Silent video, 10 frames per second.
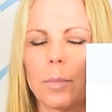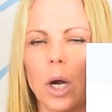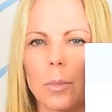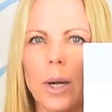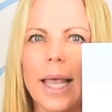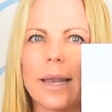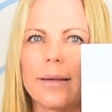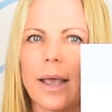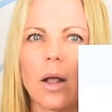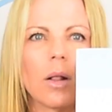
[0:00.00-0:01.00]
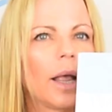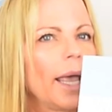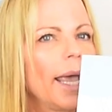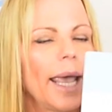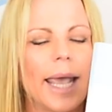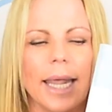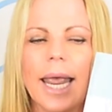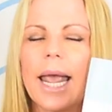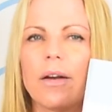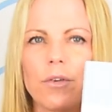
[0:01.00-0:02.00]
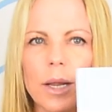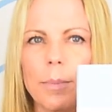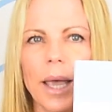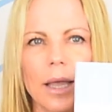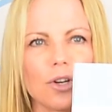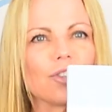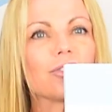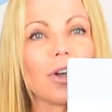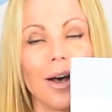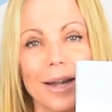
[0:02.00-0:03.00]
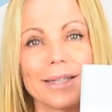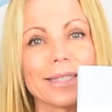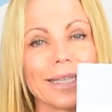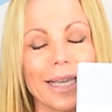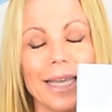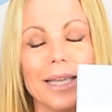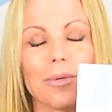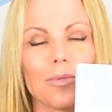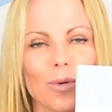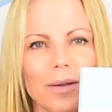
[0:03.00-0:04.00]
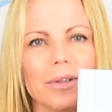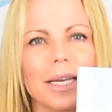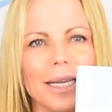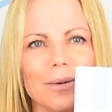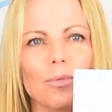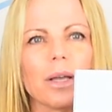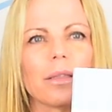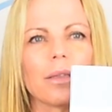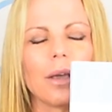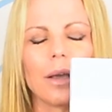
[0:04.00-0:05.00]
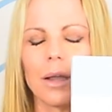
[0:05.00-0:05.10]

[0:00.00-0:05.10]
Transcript: Barbara Hendel, and every page is honestly riveting with